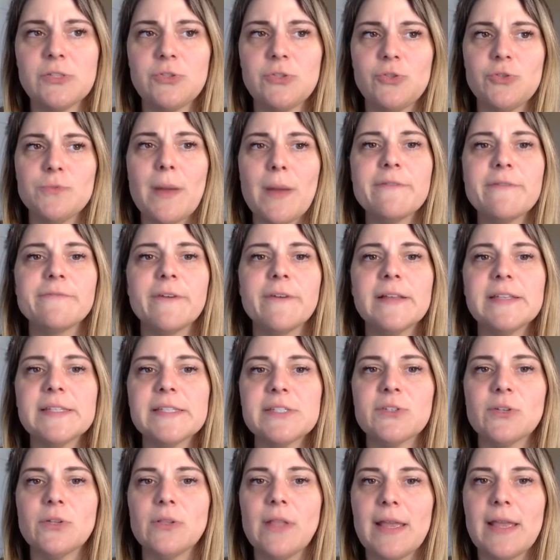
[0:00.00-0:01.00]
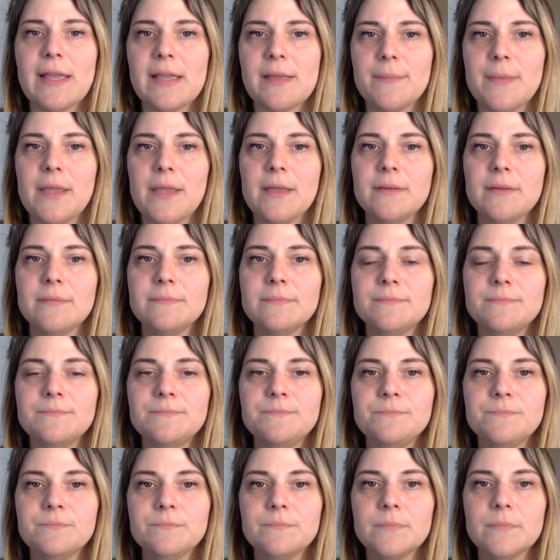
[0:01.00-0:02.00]
my friends still like me?
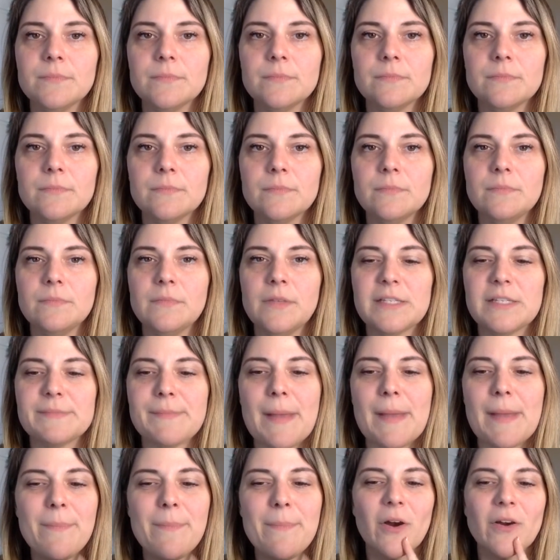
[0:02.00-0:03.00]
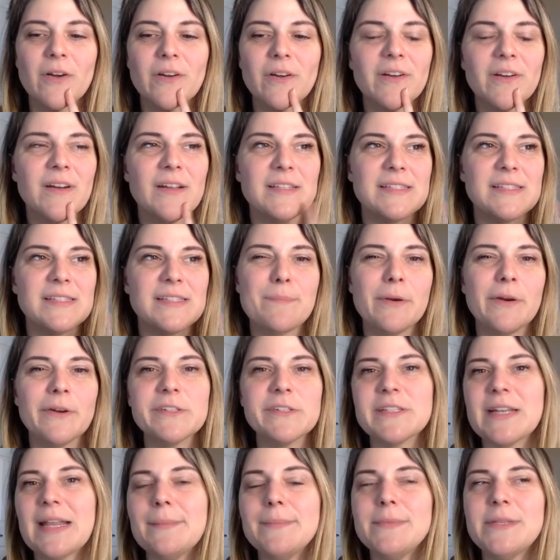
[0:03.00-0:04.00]
Is my partner, is that
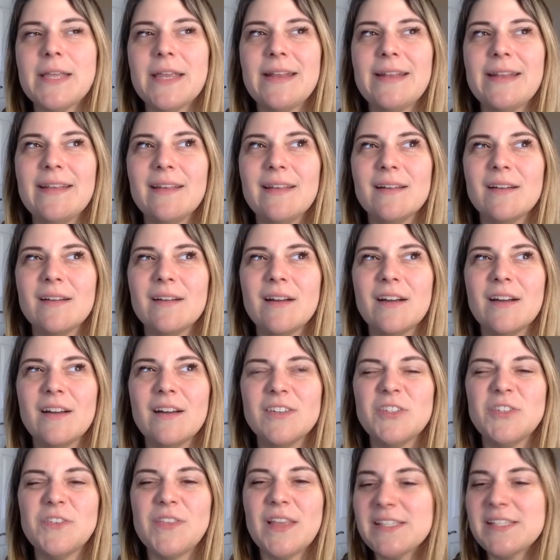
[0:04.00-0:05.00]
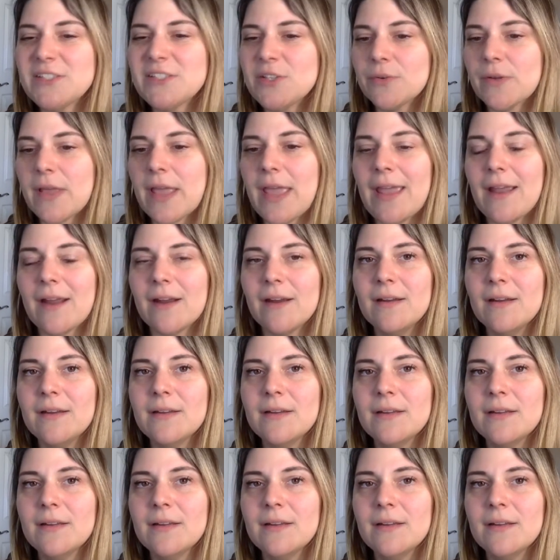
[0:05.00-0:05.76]
person I'm dating, do they still care?